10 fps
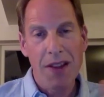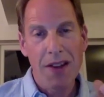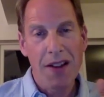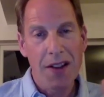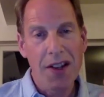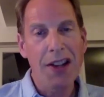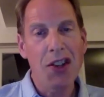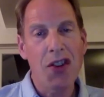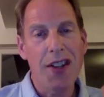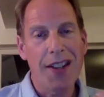But the
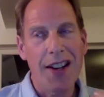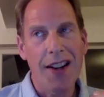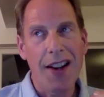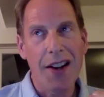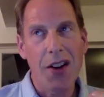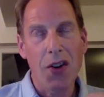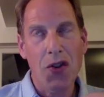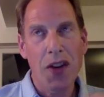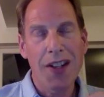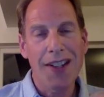danger is that it got
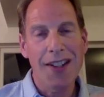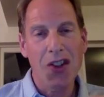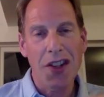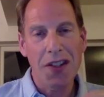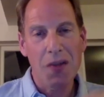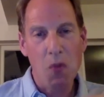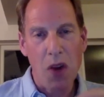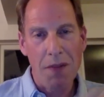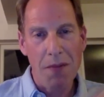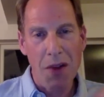treated as just
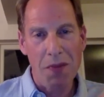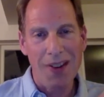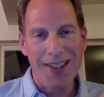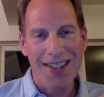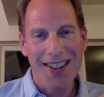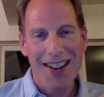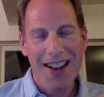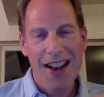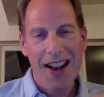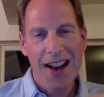one moment
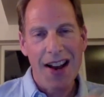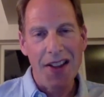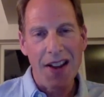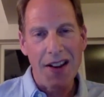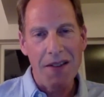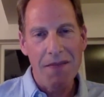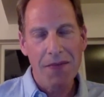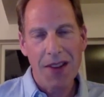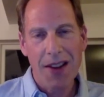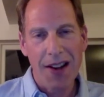and then
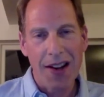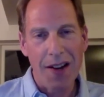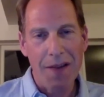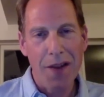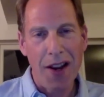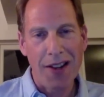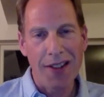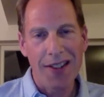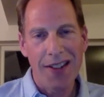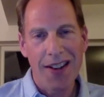it kind of
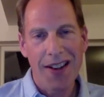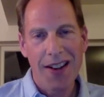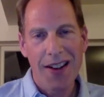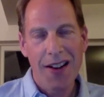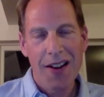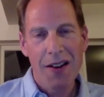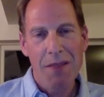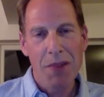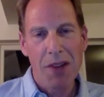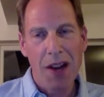fades.
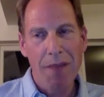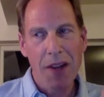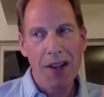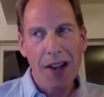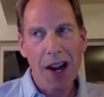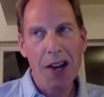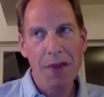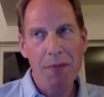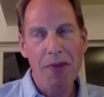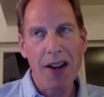But I've been kind
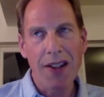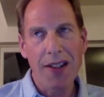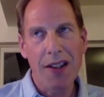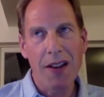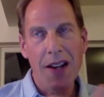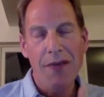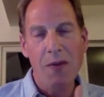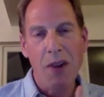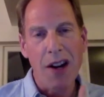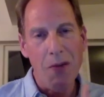of impressed that even
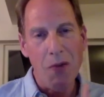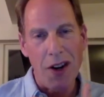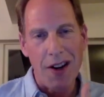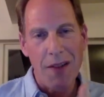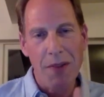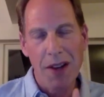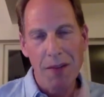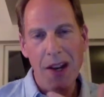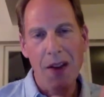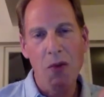where I work, but
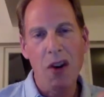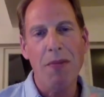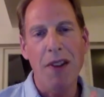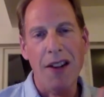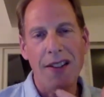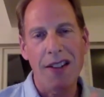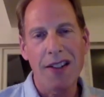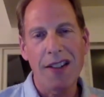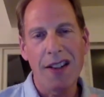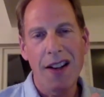in many
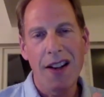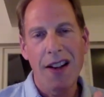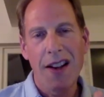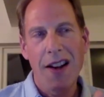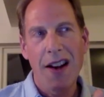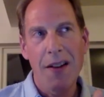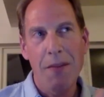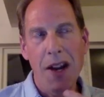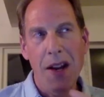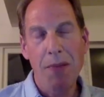workplaces and
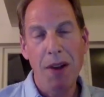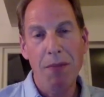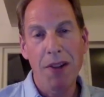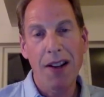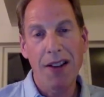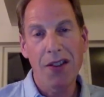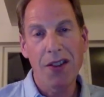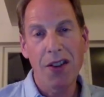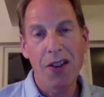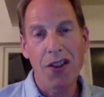in many public
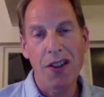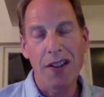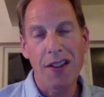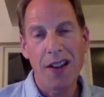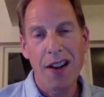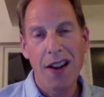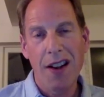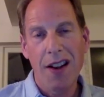institutions,